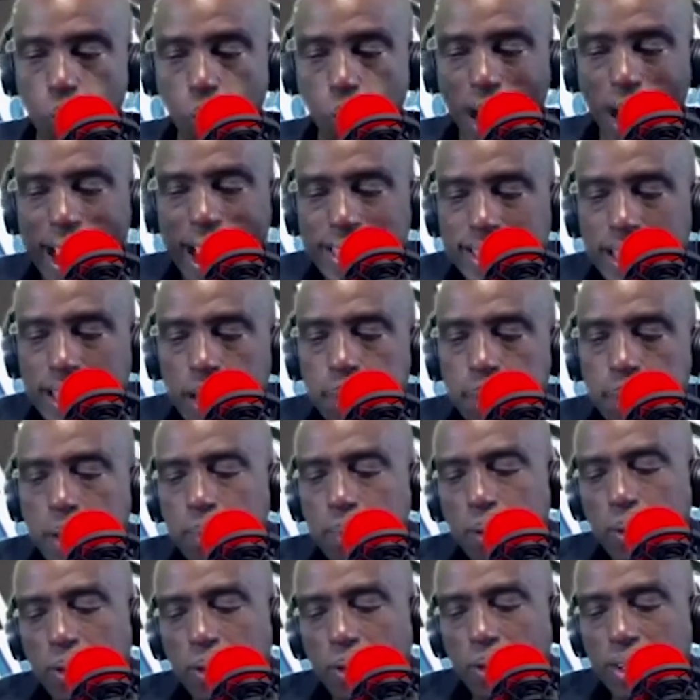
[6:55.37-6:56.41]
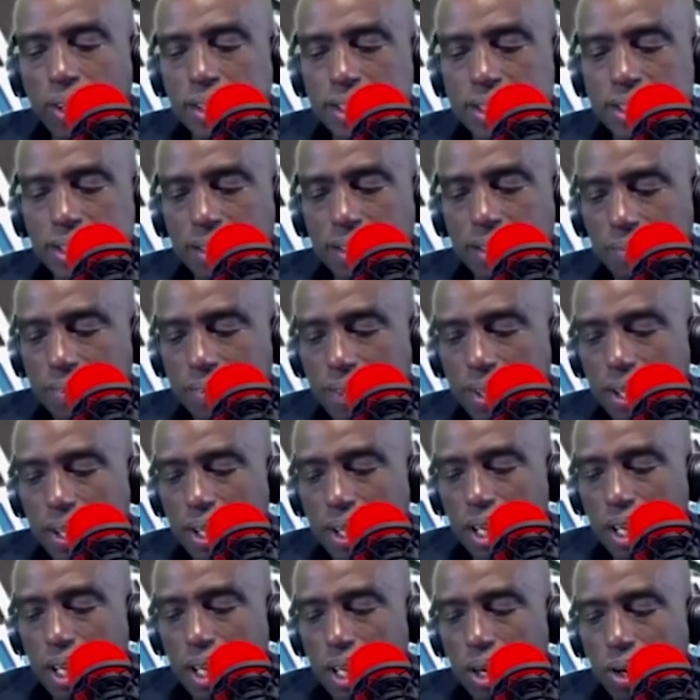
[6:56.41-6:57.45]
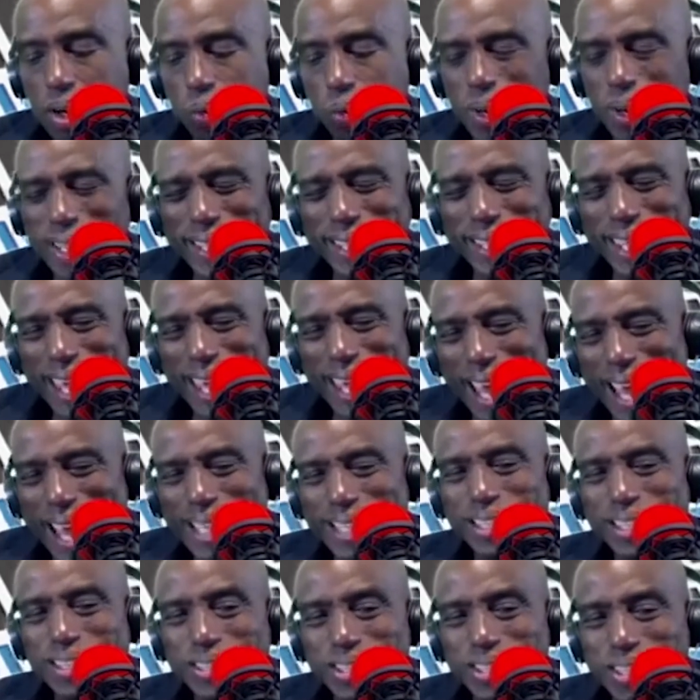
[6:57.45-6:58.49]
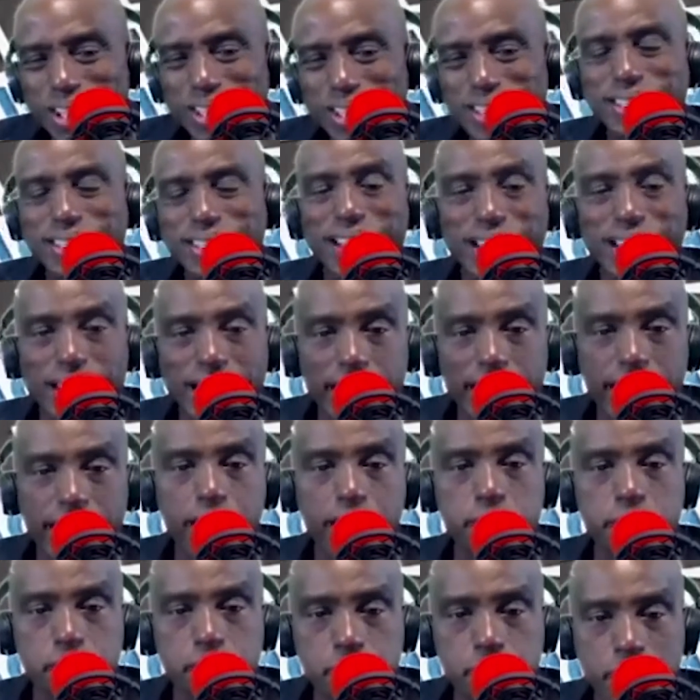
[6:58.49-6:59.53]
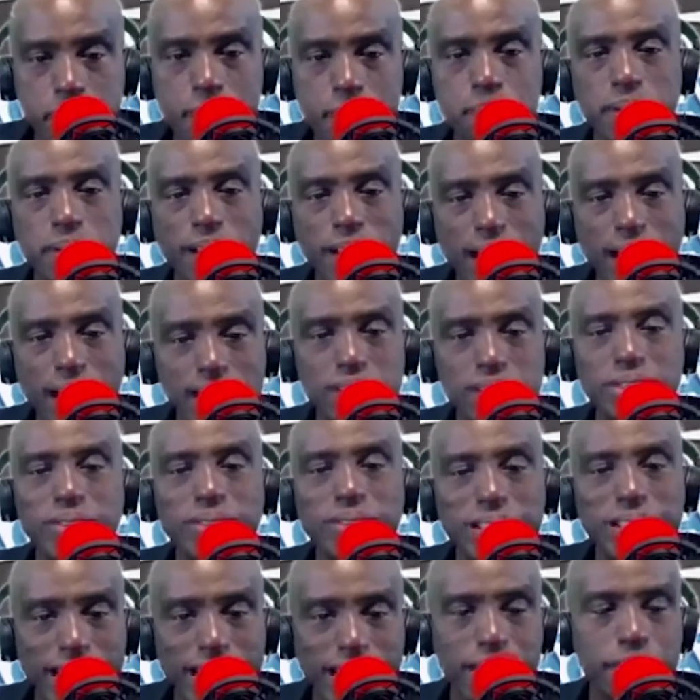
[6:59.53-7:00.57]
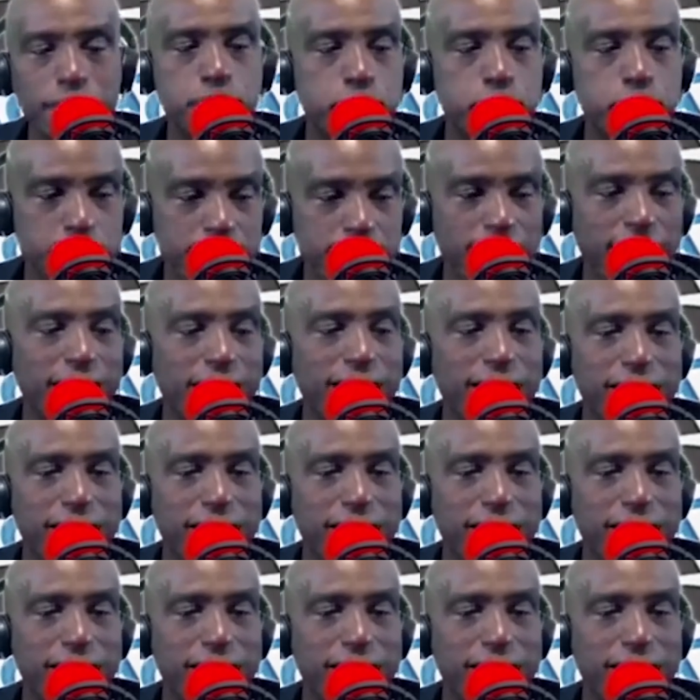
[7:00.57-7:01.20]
What I tell people though is we can't just let it be because you let it be,